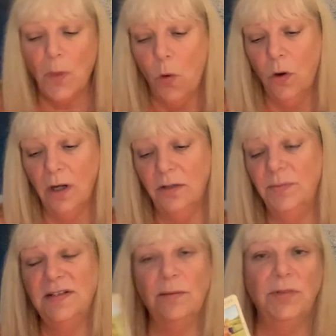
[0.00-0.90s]
Or it could
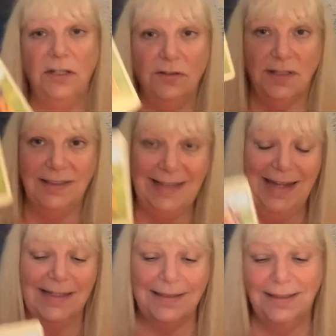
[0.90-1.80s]
be somebody you used to
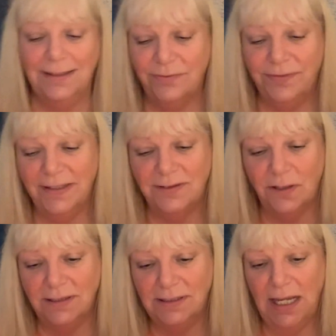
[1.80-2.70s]
date if it's
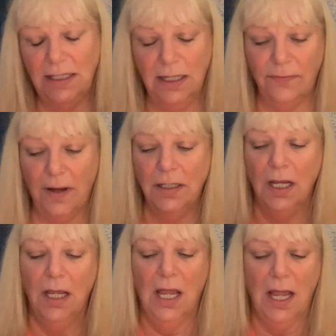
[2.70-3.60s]
on the dating front.
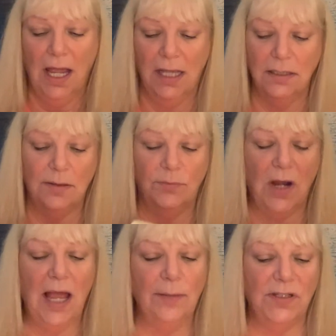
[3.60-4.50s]
And
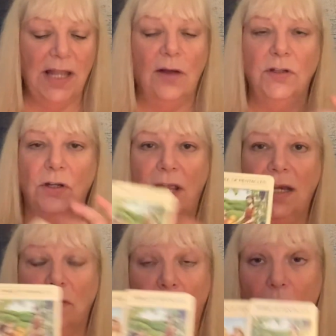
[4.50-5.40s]
perhaps now you're
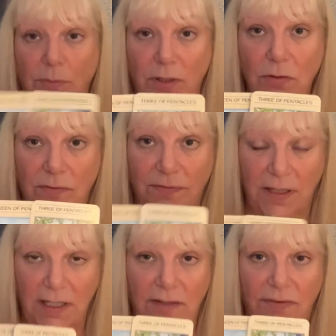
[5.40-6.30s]
getting along
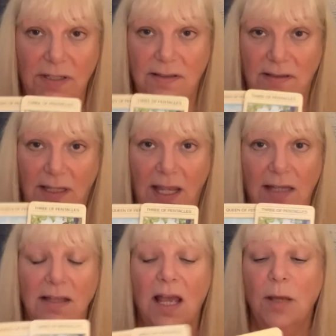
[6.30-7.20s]
beautifully if this is the
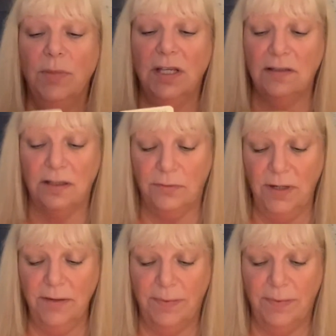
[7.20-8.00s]
case. Because the Three of